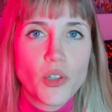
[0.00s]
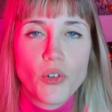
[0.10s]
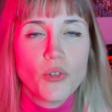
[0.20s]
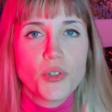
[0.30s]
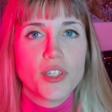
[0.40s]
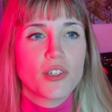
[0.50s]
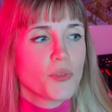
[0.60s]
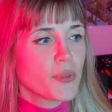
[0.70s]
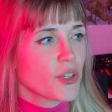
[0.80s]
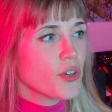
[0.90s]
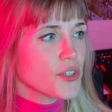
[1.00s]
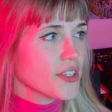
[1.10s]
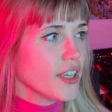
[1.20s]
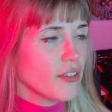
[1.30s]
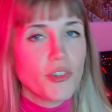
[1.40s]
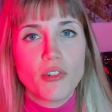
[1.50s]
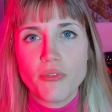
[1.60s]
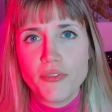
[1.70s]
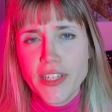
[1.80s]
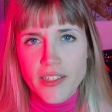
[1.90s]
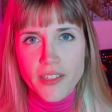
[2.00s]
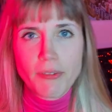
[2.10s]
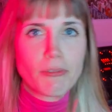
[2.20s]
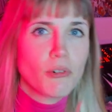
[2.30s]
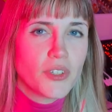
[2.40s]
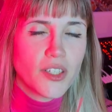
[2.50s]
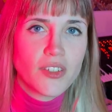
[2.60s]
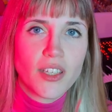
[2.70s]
your audience, because if you're fiddling with all these